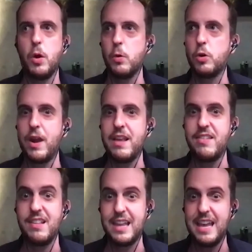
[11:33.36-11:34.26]

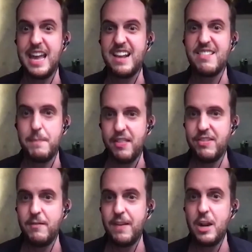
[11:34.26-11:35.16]
crazily expensive
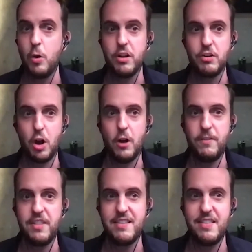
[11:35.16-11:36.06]
in order to offer
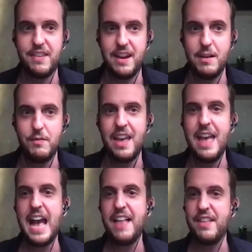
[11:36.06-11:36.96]
these incentives.
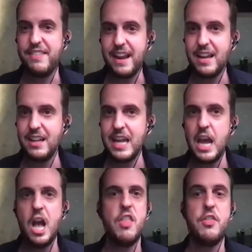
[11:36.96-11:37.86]
And then secondly,
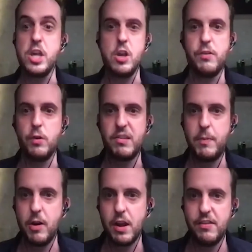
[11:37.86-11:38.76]
the user
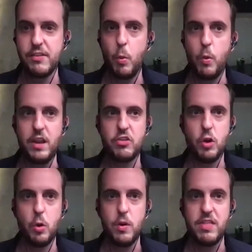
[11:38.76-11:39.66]
experience, which
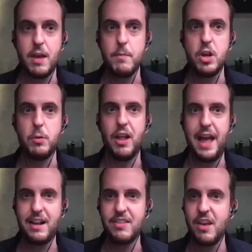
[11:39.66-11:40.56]
with Immutable
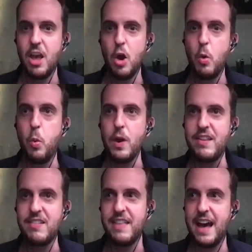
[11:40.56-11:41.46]
X, we see
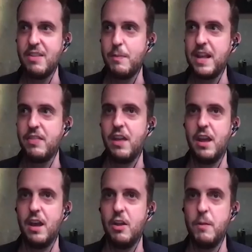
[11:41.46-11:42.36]
that as being
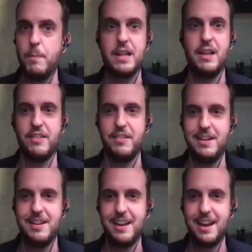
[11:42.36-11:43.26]
the big lesson,
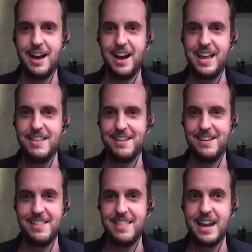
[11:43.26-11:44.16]
is
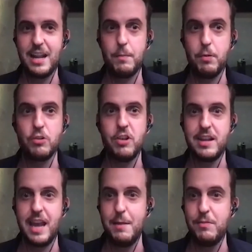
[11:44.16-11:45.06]
that blockchain
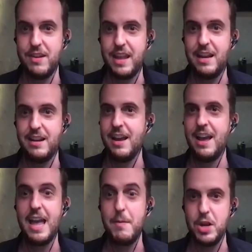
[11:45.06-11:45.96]
games need
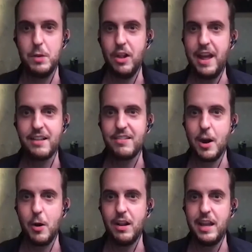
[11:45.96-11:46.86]
Immutable X
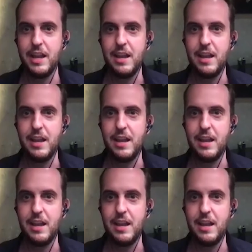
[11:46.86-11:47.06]
currently.